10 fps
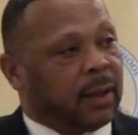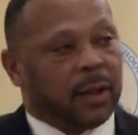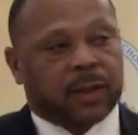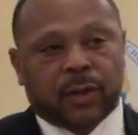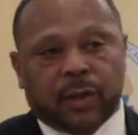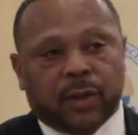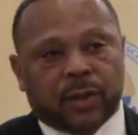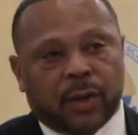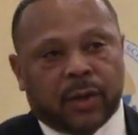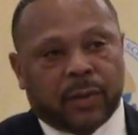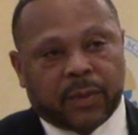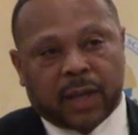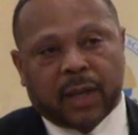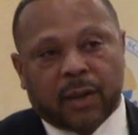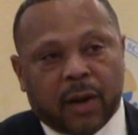and also Coach Owen, I would
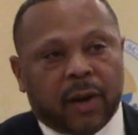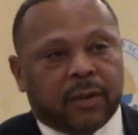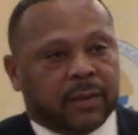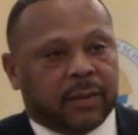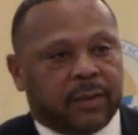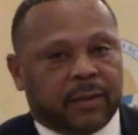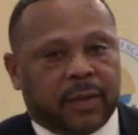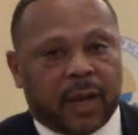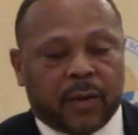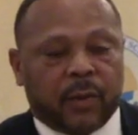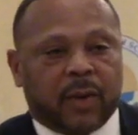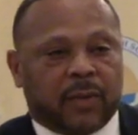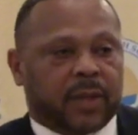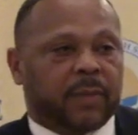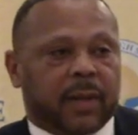thank you all, everyone,
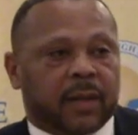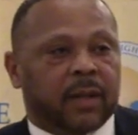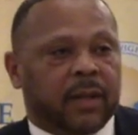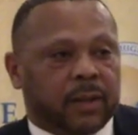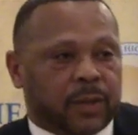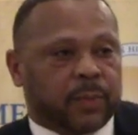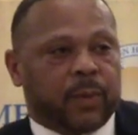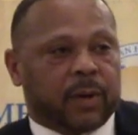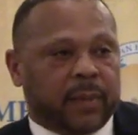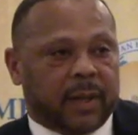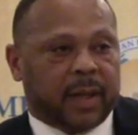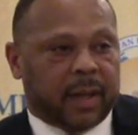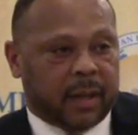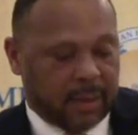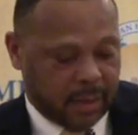for coming here to support me
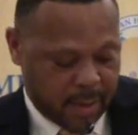today.